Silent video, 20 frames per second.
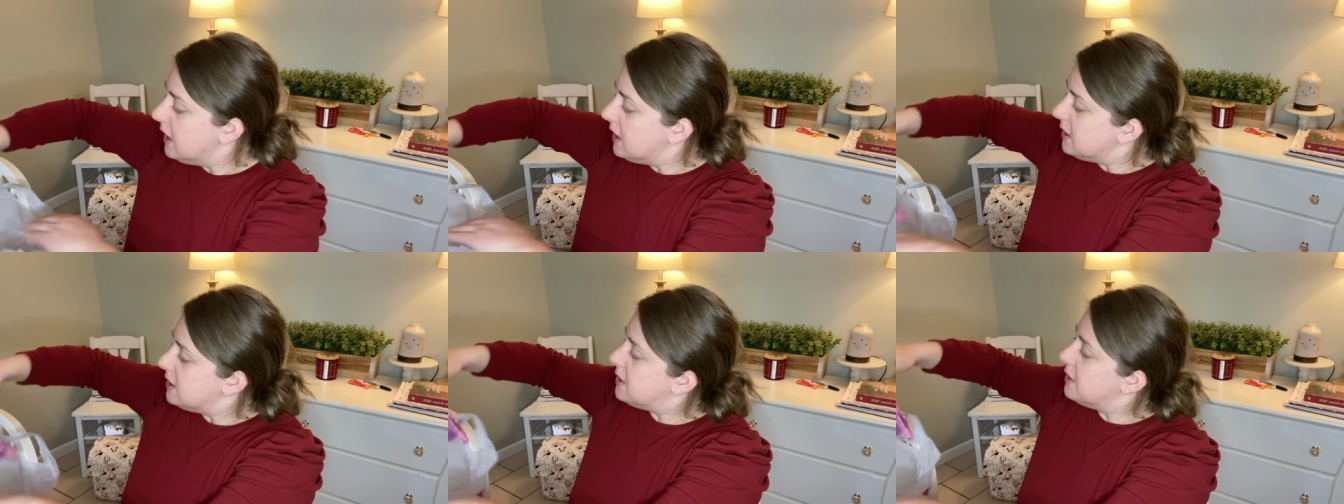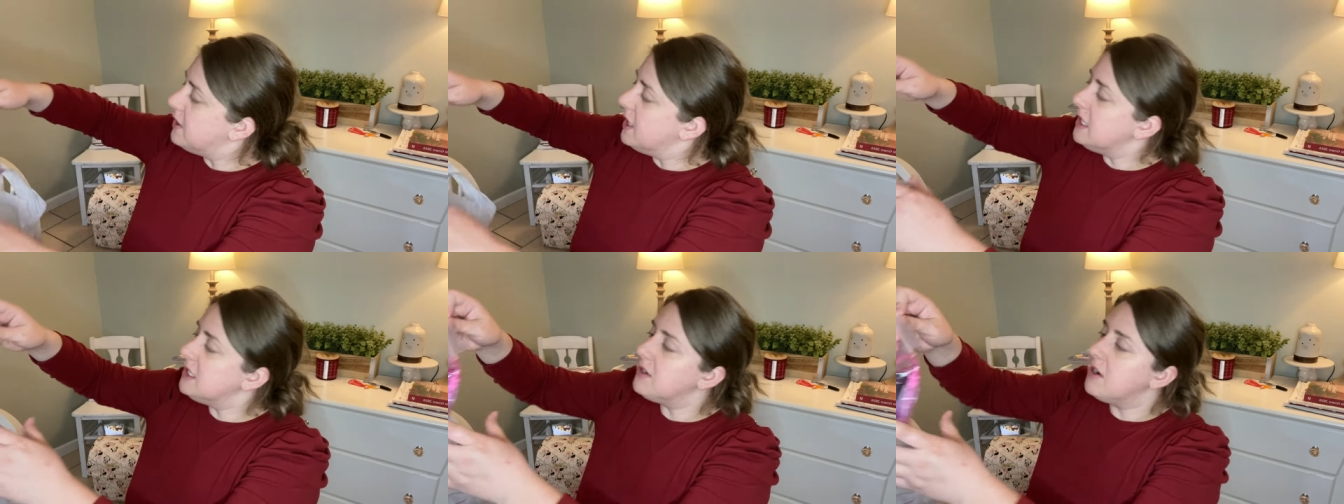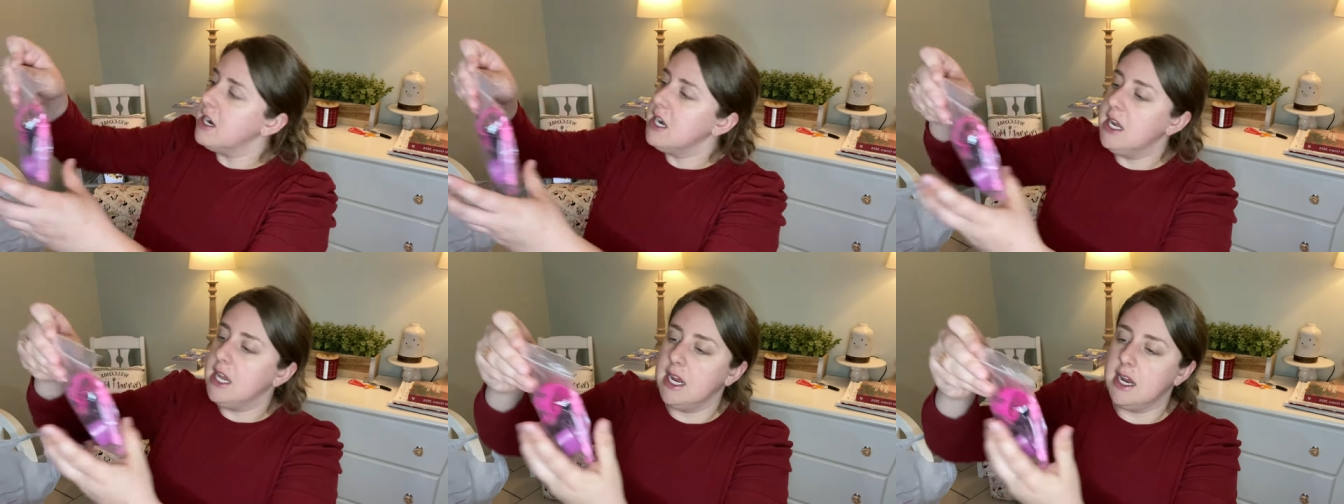So this
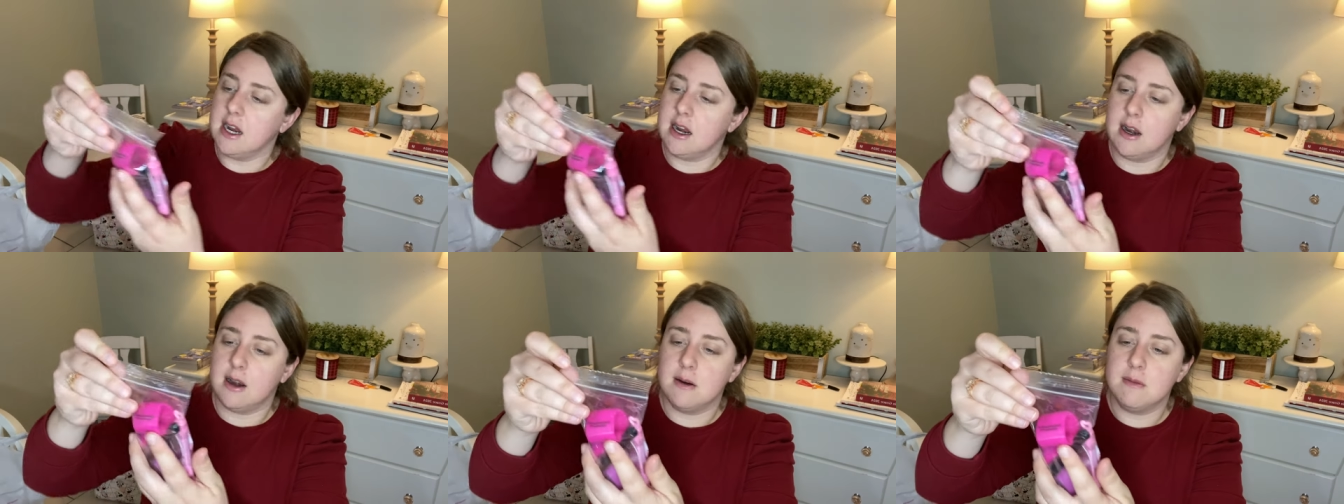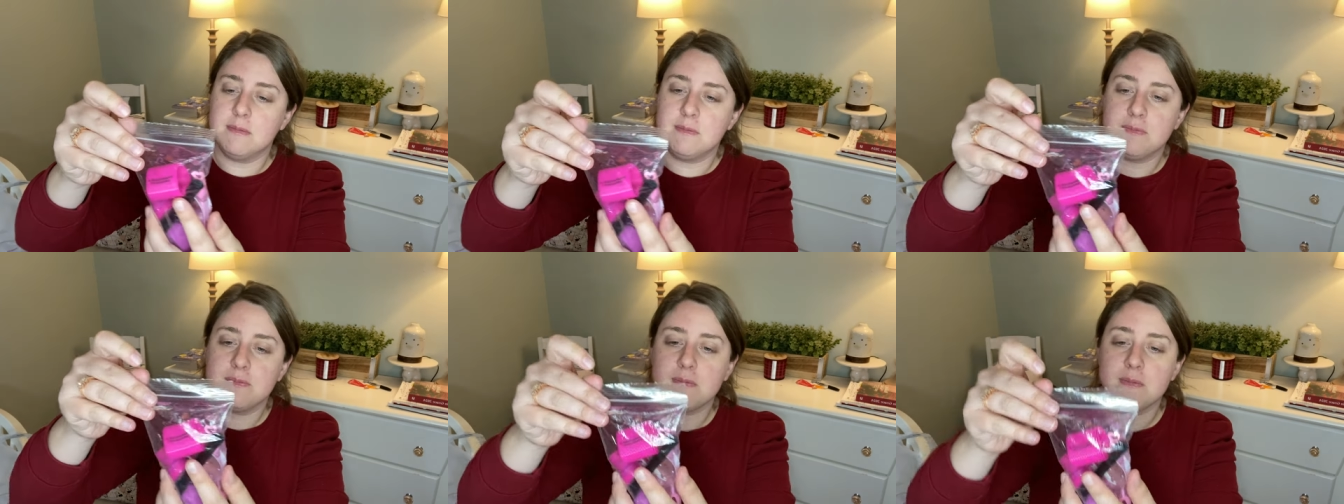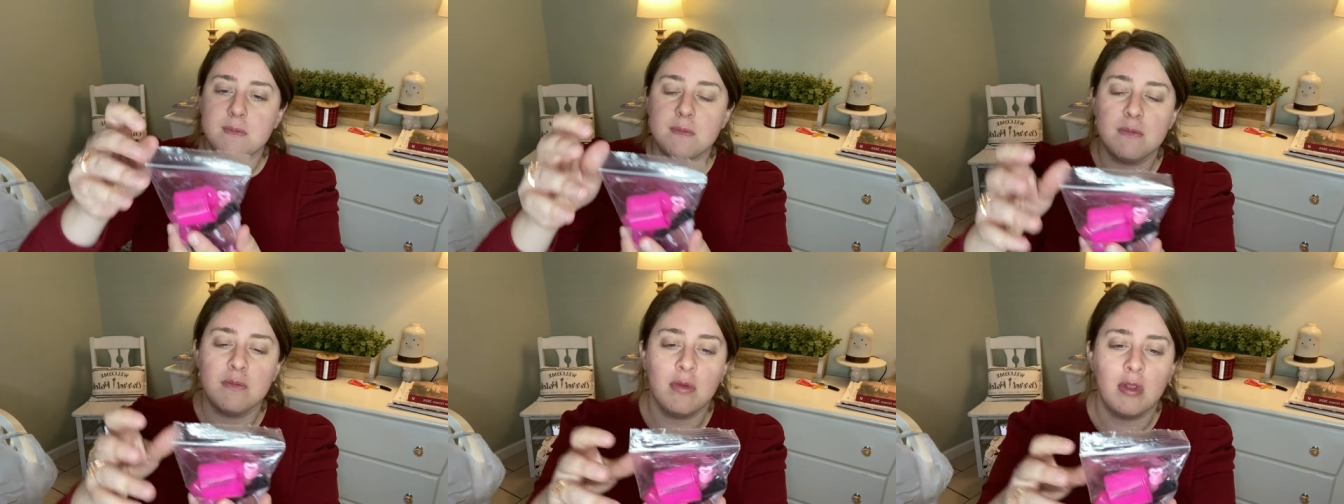right here,
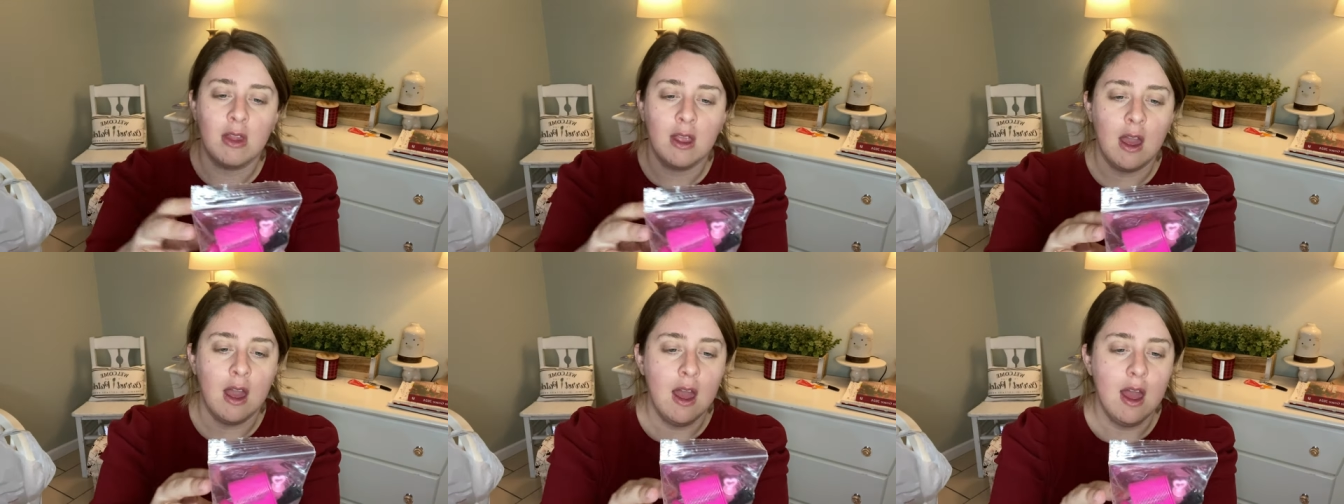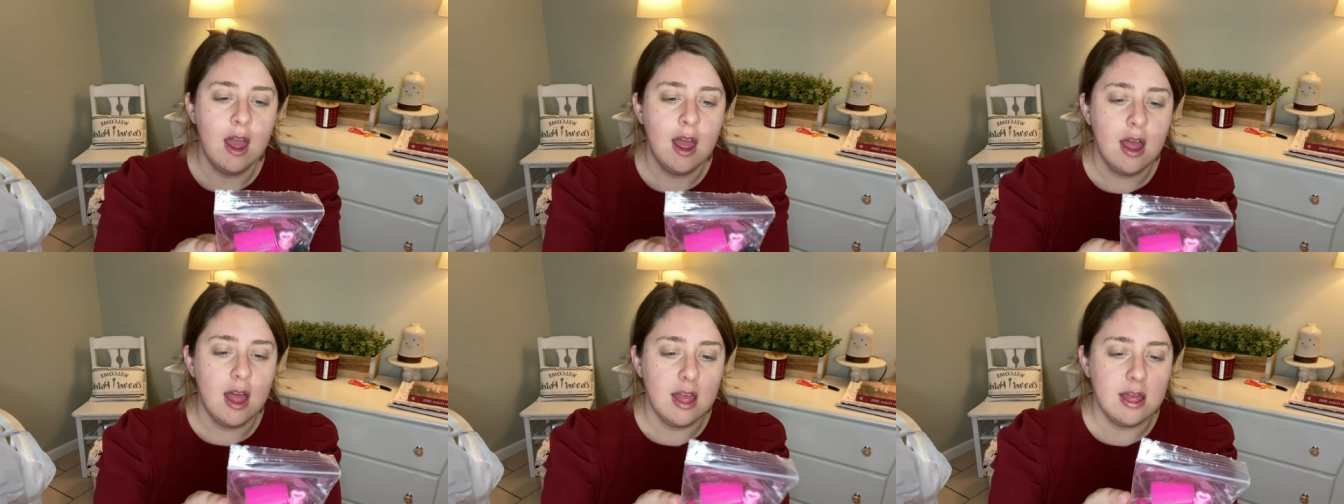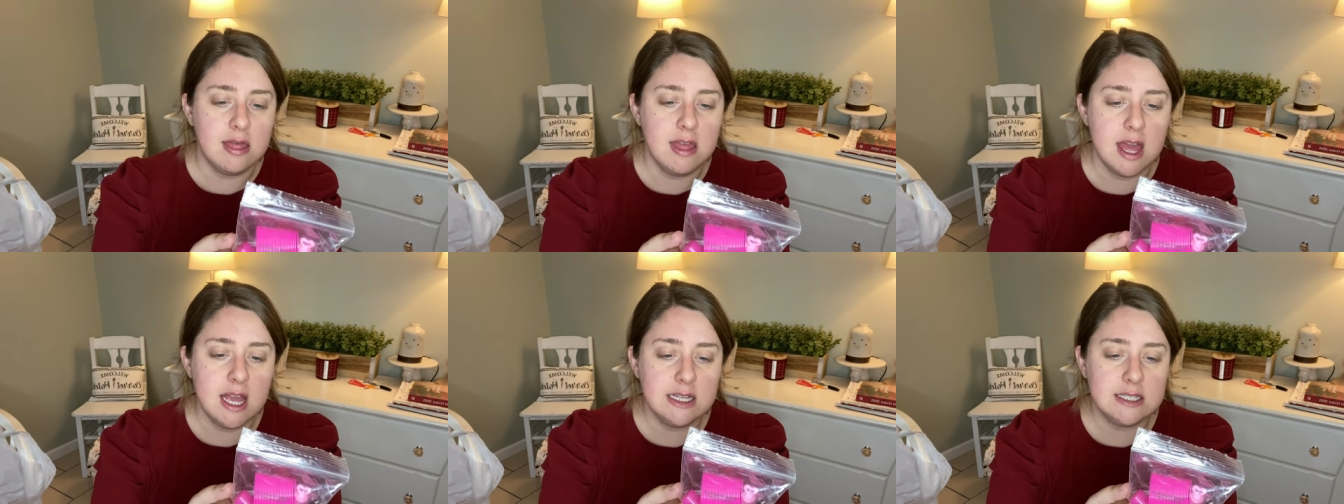
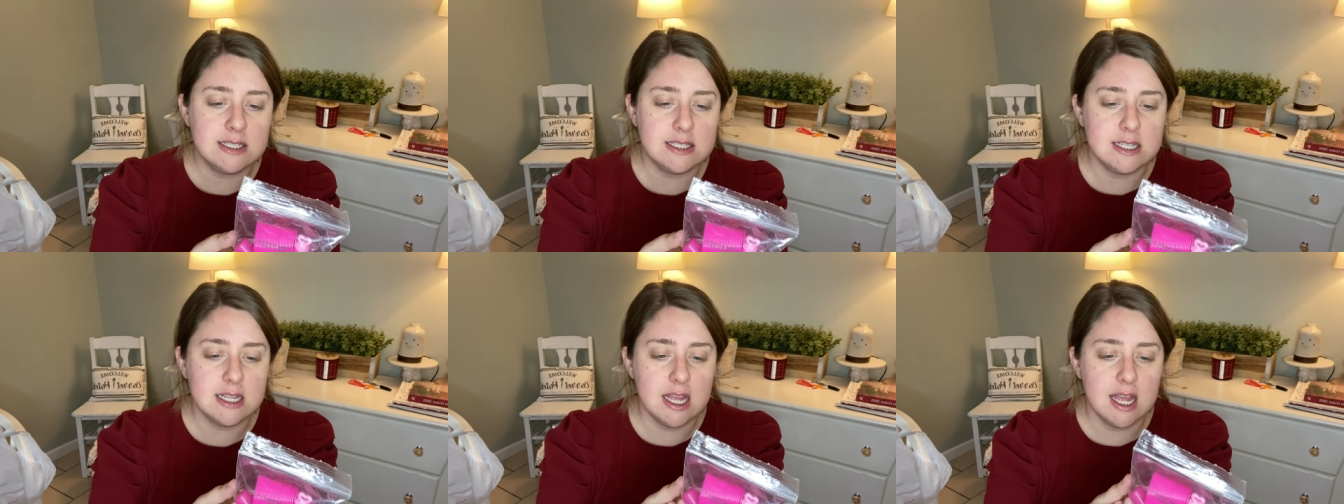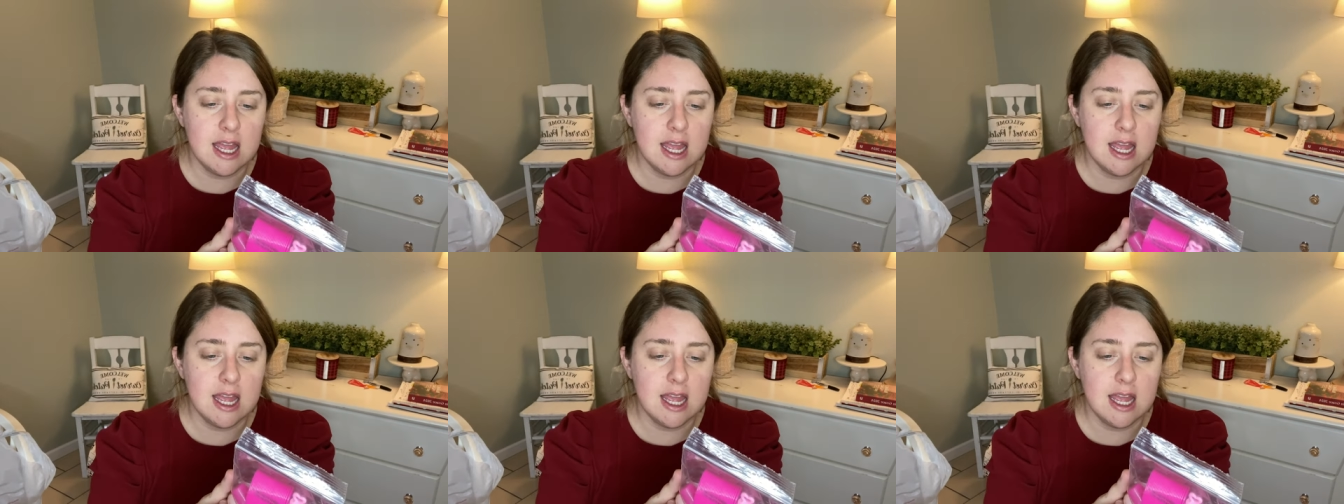this